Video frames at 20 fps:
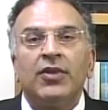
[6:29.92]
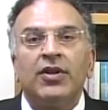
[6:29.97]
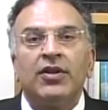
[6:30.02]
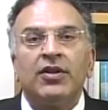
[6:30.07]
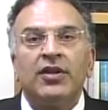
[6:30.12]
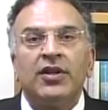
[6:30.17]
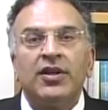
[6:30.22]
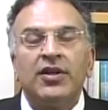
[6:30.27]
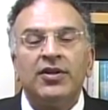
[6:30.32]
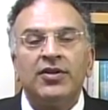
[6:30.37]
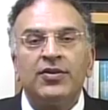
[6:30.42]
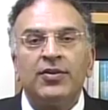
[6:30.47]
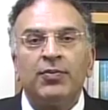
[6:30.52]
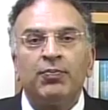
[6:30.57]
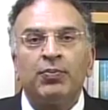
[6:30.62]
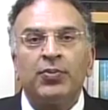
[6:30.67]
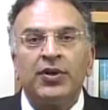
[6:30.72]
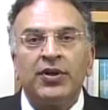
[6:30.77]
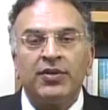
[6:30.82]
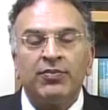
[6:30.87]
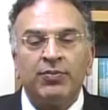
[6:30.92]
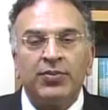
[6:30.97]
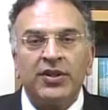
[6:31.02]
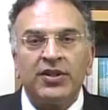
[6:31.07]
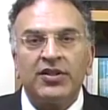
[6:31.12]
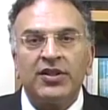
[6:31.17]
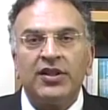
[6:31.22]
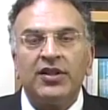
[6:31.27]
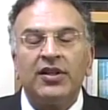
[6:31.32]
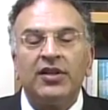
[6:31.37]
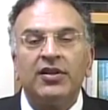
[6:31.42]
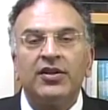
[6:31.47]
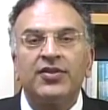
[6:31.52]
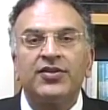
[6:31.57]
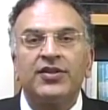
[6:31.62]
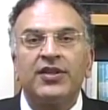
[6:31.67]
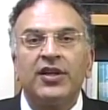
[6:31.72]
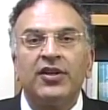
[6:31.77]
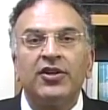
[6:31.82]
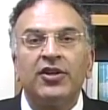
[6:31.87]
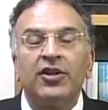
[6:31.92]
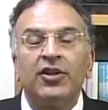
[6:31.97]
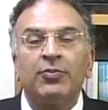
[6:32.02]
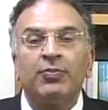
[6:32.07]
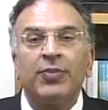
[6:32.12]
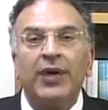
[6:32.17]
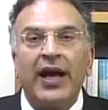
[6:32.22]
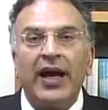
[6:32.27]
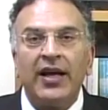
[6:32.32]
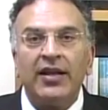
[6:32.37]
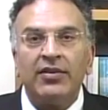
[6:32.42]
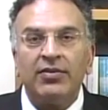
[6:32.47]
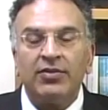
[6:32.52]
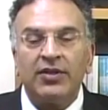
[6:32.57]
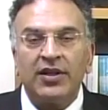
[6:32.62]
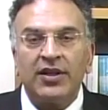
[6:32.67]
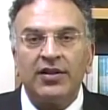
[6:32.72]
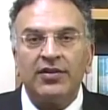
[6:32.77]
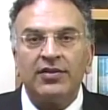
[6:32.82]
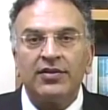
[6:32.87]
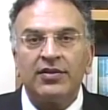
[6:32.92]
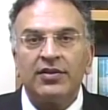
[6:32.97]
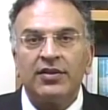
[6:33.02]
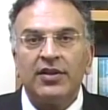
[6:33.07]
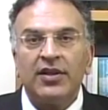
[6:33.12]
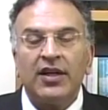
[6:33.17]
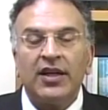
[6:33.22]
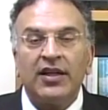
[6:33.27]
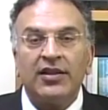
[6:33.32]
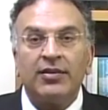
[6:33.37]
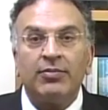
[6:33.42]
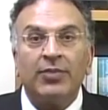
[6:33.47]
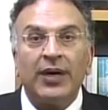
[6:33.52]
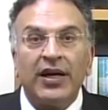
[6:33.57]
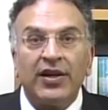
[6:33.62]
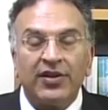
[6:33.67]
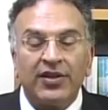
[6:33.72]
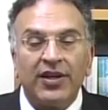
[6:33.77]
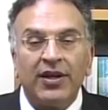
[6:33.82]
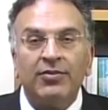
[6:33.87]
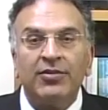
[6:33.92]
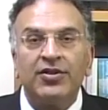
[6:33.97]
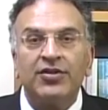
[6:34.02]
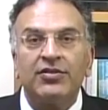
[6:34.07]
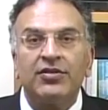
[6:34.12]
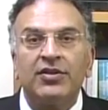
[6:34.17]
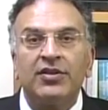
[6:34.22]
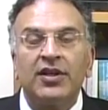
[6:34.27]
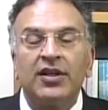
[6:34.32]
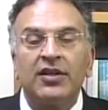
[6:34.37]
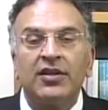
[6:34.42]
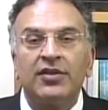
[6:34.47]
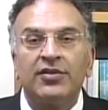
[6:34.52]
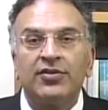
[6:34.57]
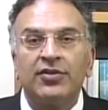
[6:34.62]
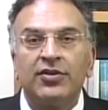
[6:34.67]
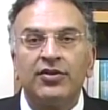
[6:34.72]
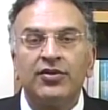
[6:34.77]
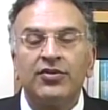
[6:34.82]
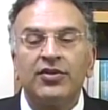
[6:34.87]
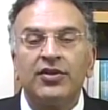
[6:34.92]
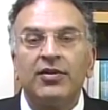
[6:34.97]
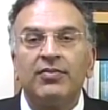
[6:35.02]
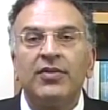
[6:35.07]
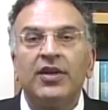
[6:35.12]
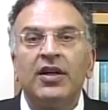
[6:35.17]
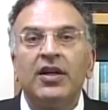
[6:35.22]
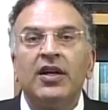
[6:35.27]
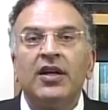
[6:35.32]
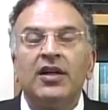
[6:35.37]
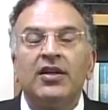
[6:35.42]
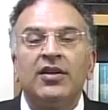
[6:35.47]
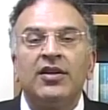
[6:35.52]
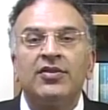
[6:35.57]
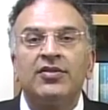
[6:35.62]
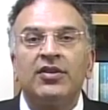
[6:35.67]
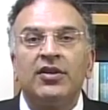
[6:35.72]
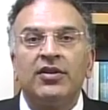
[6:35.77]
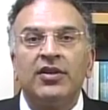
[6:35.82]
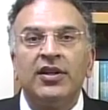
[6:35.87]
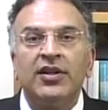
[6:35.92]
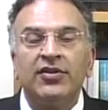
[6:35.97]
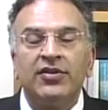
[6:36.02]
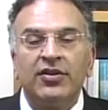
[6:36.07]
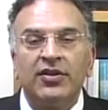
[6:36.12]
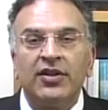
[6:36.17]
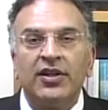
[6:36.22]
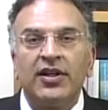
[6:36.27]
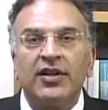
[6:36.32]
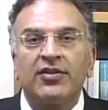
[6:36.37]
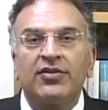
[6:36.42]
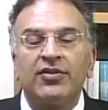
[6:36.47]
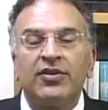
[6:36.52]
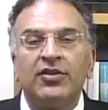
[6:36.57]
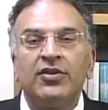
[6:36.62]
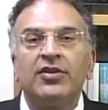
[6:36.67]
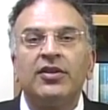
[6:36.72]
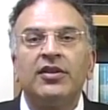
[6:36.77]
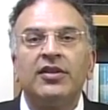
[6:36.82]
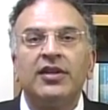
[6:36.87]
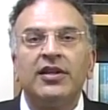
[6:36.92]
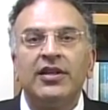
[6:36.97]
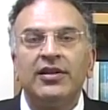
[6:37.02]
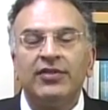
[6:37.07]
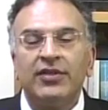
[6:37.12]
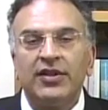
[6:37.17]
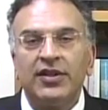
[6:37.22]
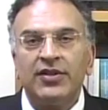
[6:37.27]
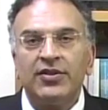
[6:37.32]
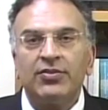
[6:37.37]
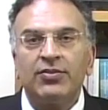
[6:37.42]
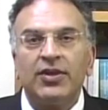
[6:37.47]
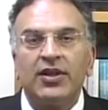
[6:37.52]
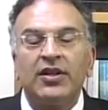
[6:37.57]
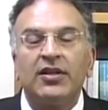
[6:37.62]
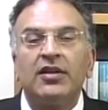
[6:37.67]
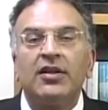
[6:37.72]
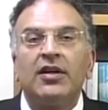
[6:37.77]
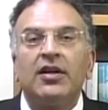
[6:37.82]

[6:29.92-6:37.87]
these particular cellular pathways and the biochemistry that controls them, is they're interlinked. So you can think of it this way.